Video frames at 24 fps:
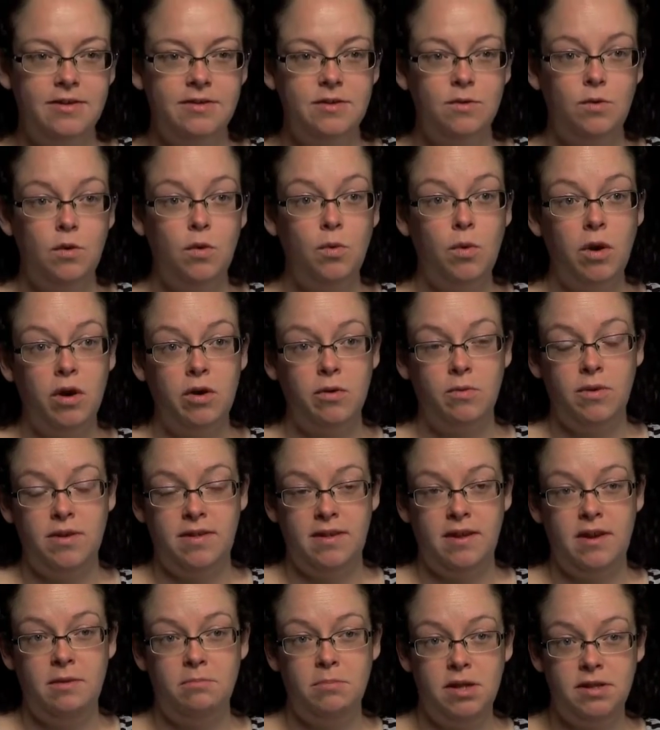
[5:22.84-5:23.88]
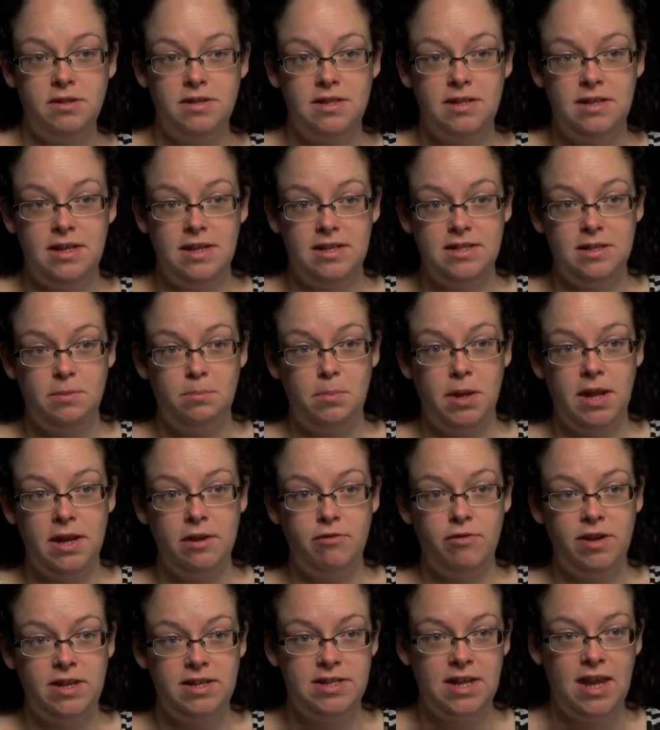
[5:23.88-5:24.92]
So we work within a
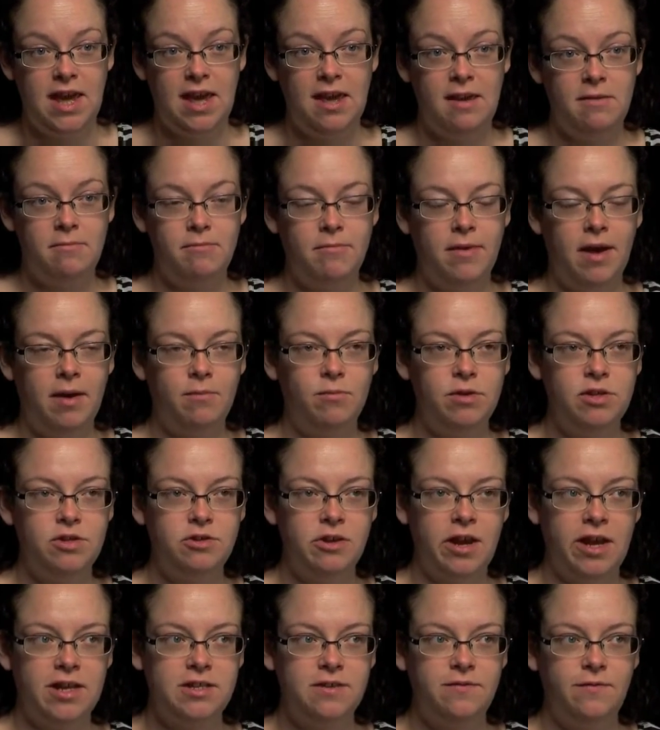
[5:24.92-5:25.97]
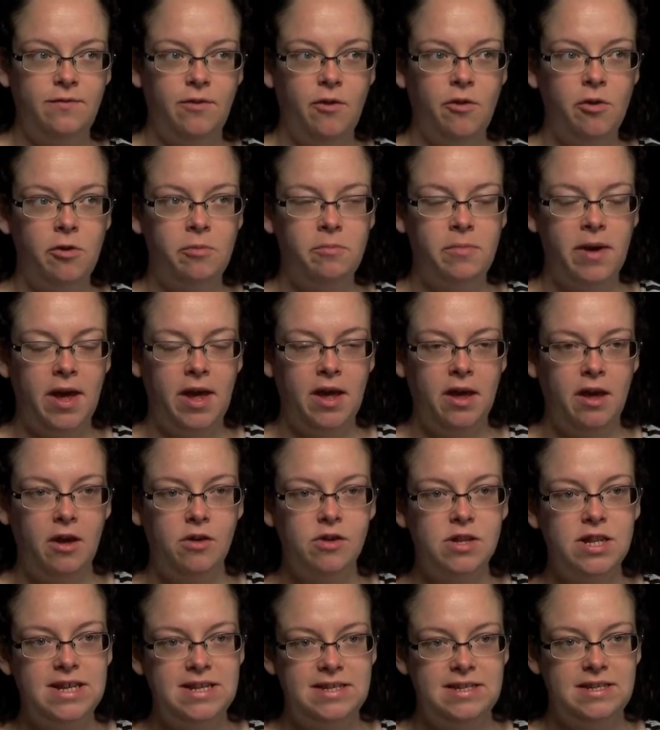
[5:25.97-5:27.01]
multidisciplinary team and we try to form a
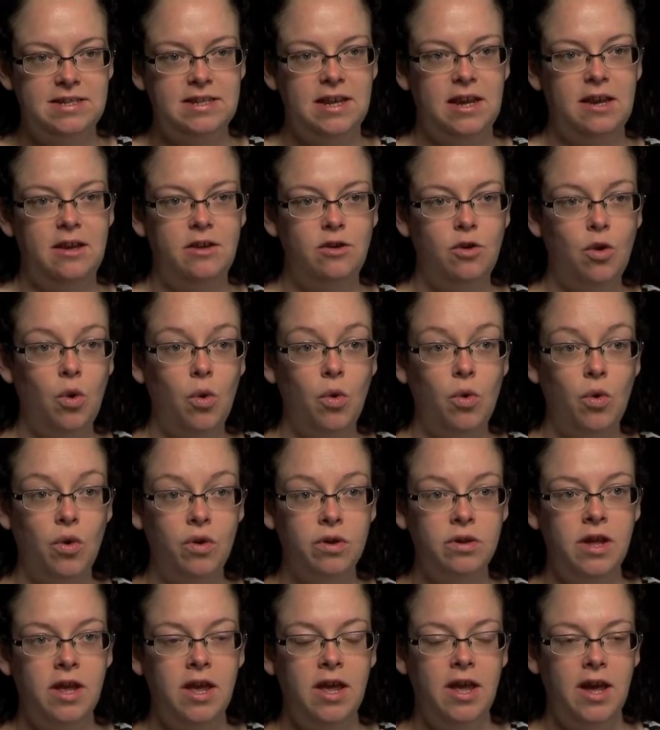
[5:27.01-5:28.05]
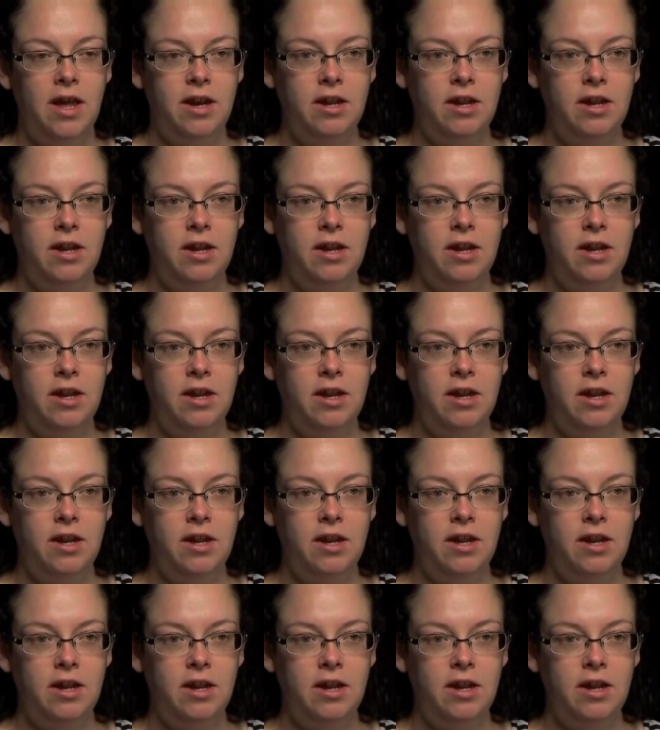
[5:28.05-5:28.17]
holistic goal